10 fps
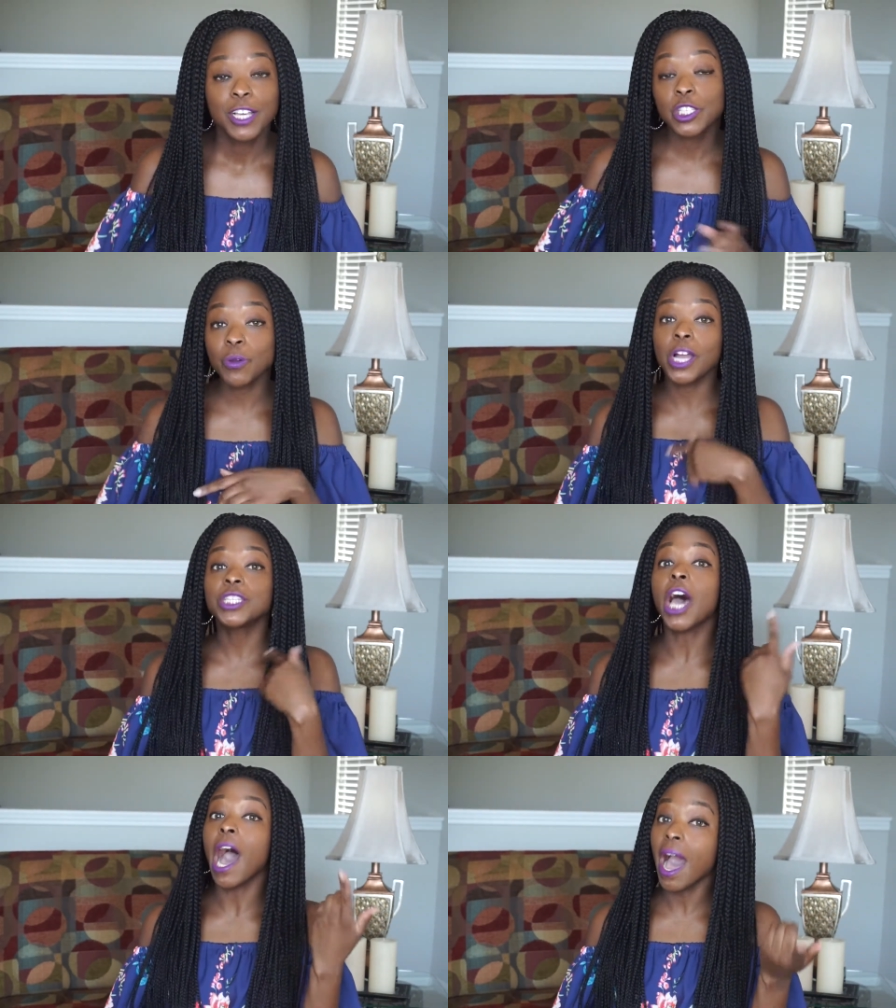So on
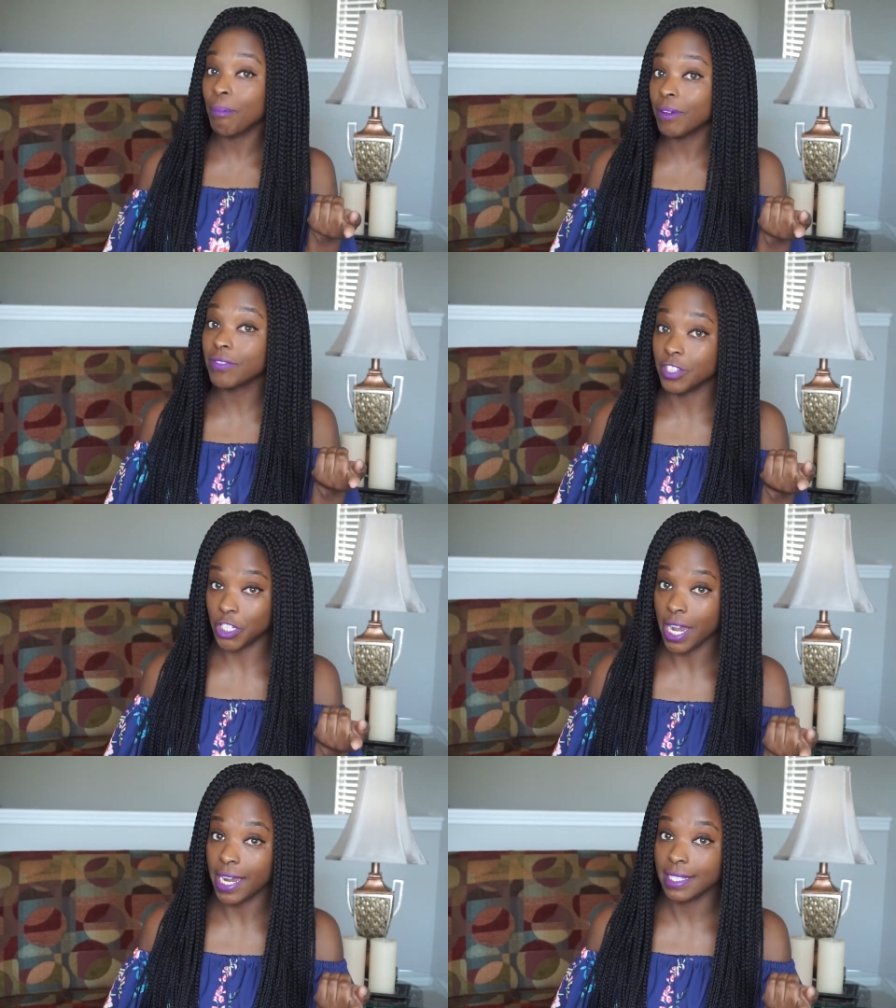top of the
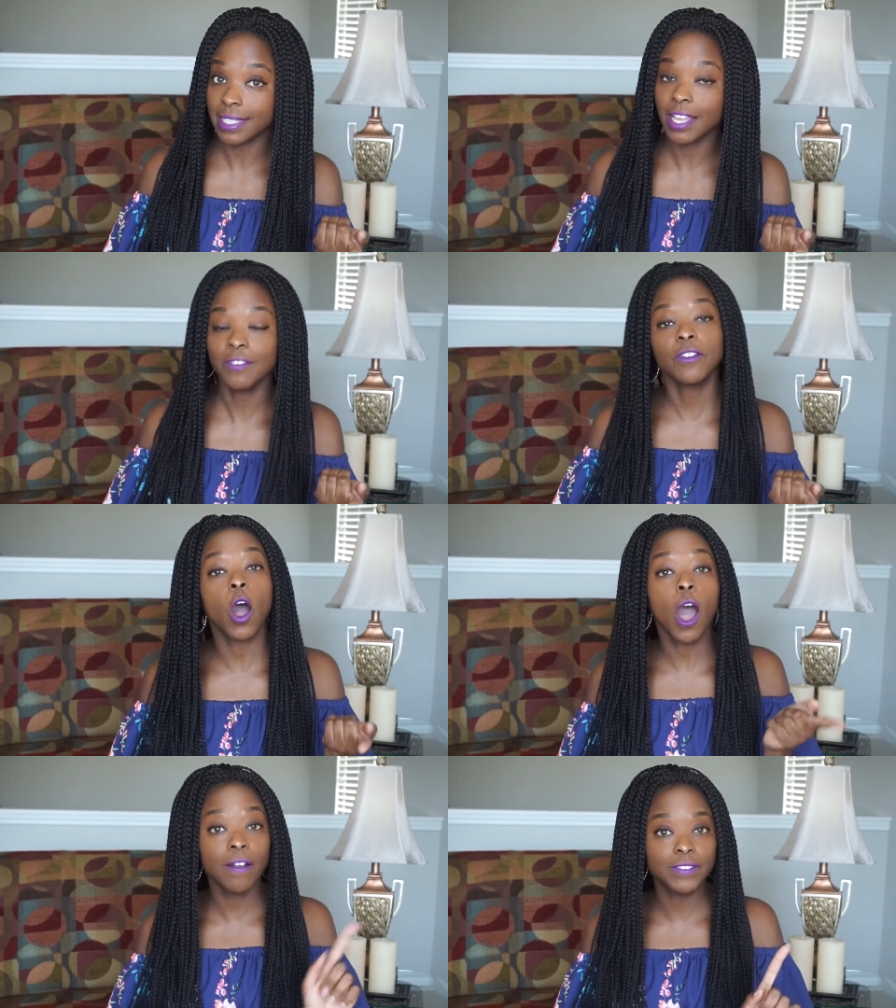shades,
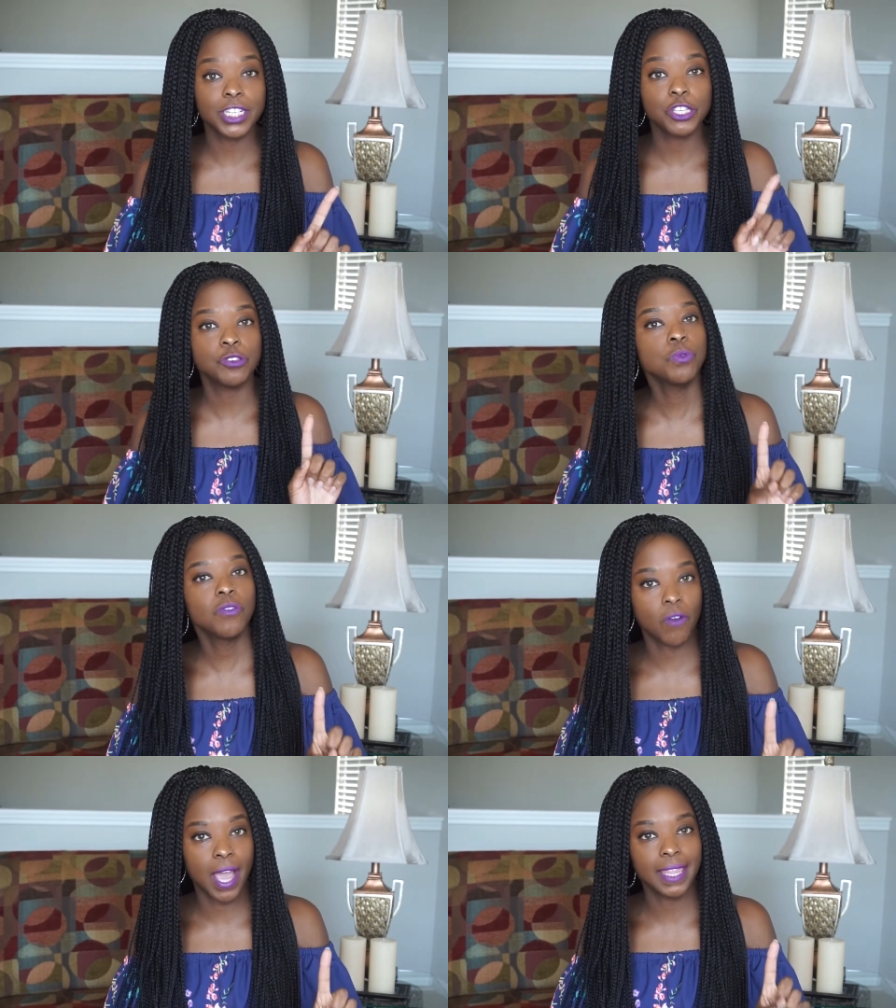often you will
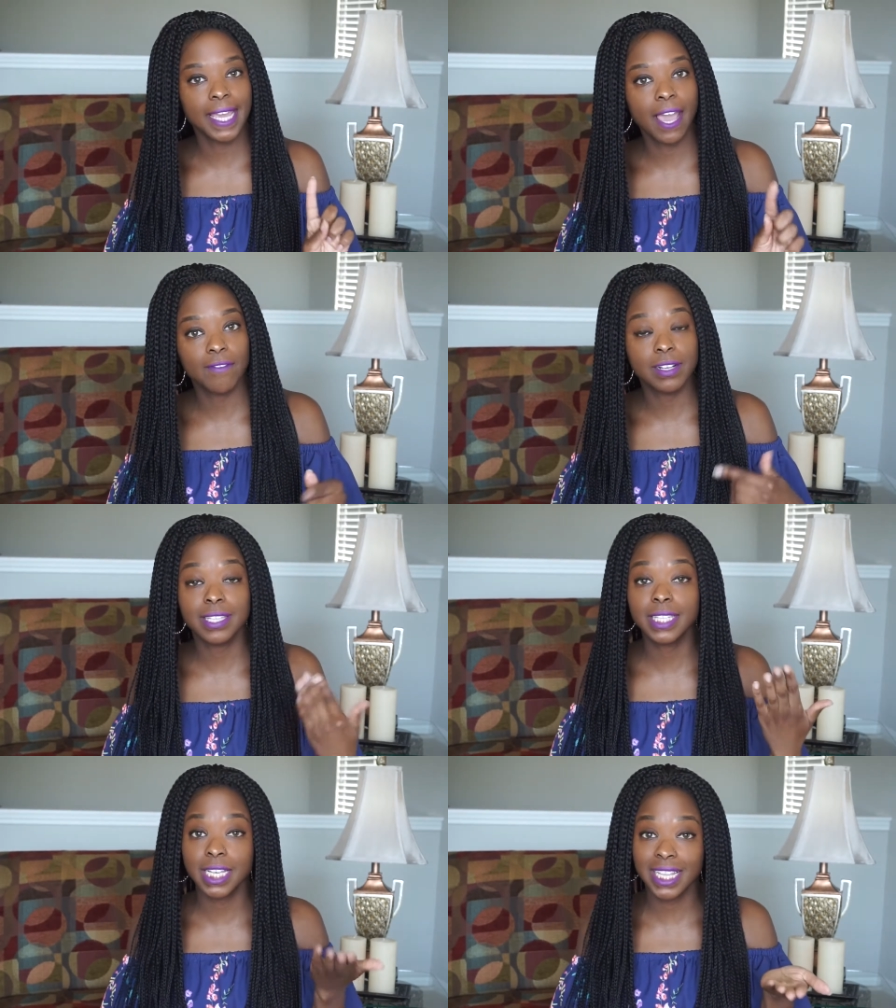find they have
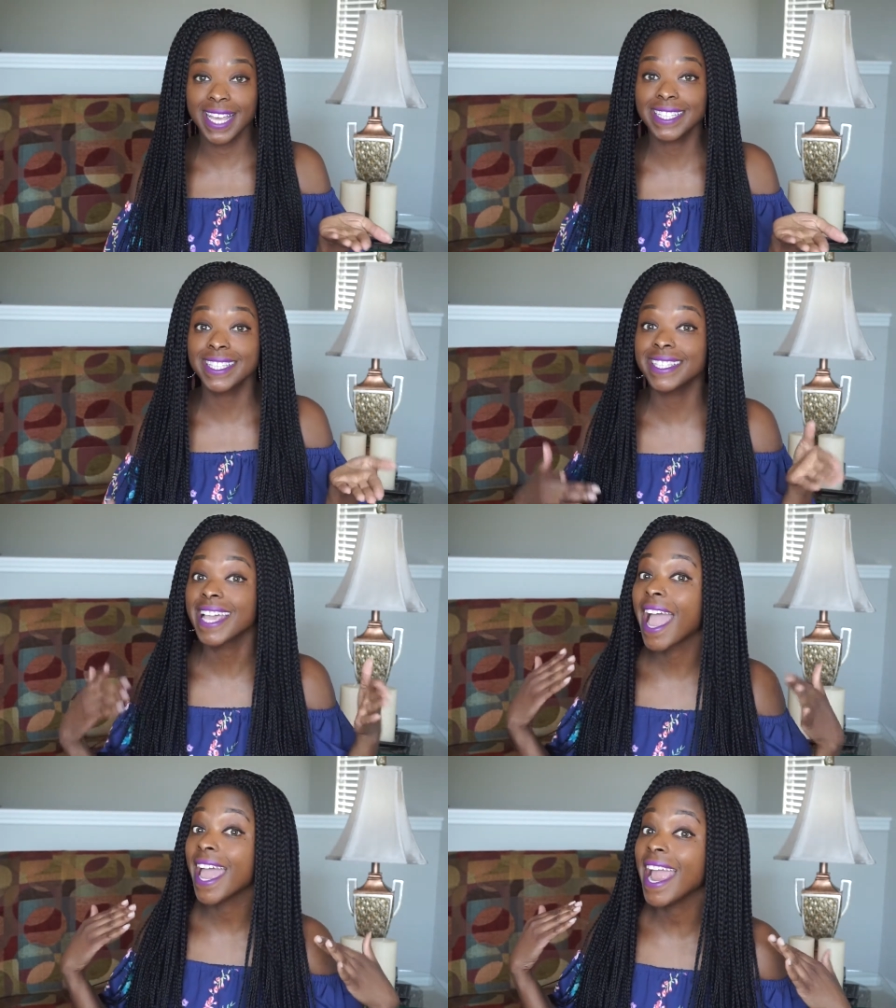on sunglasses
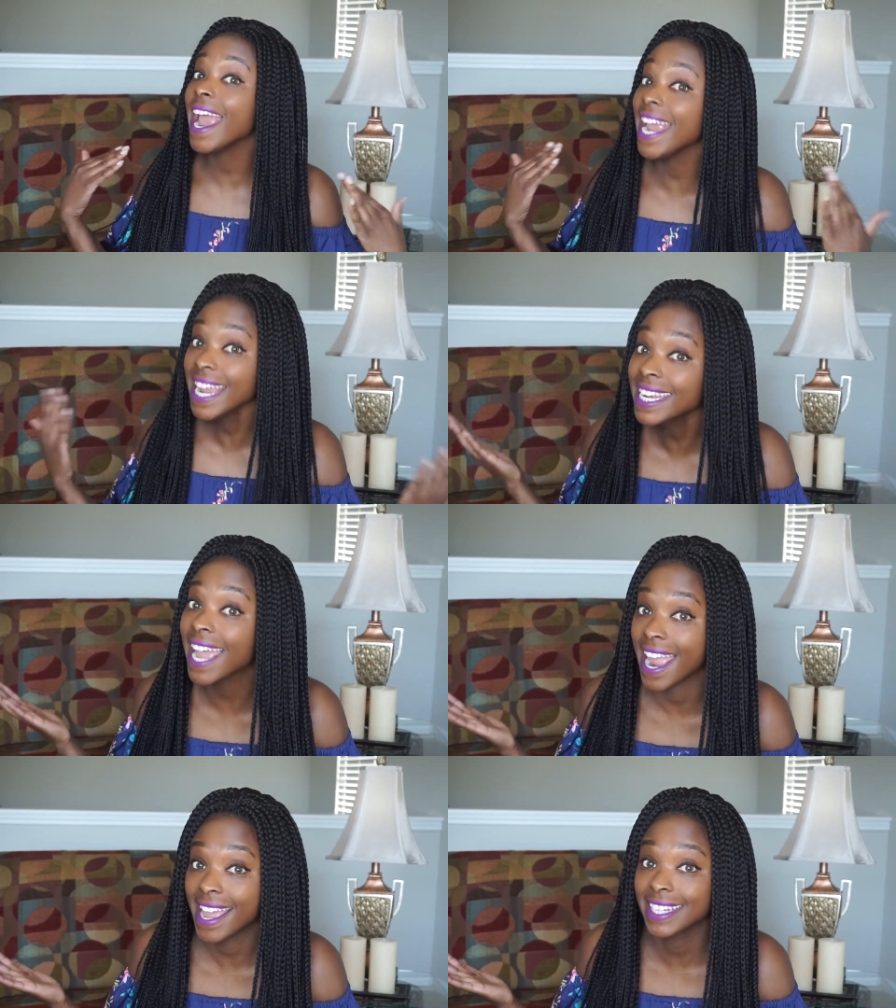and a
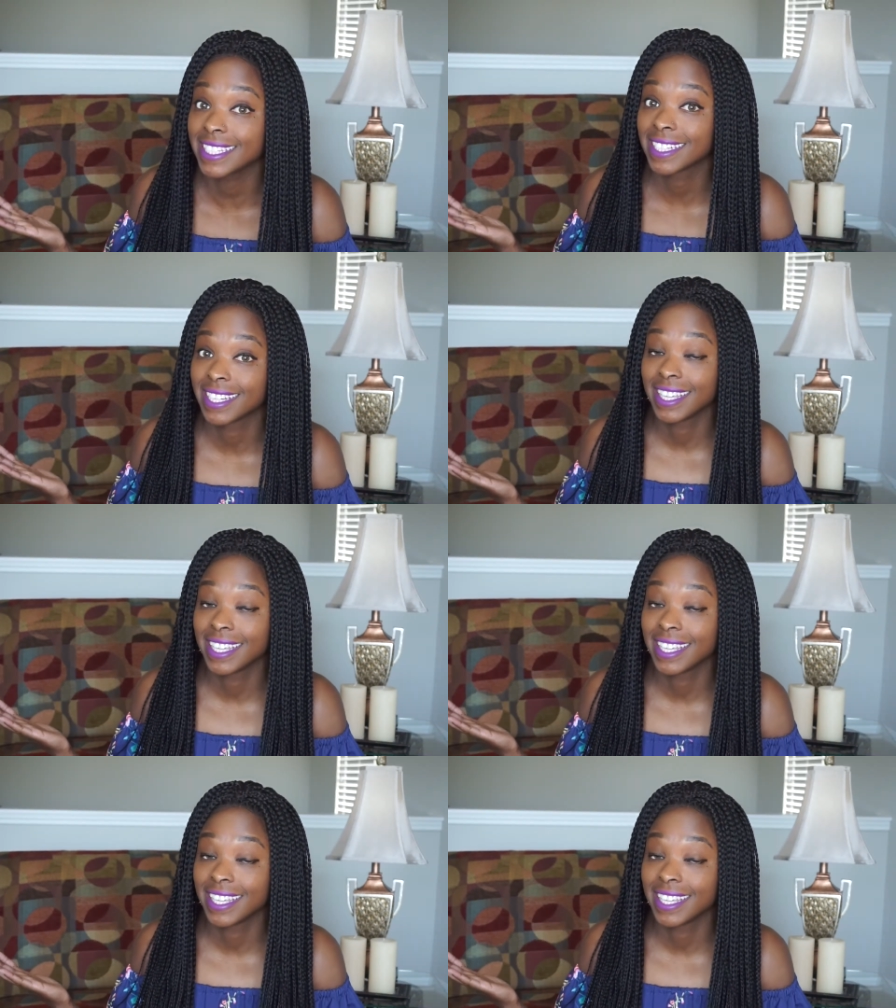hat.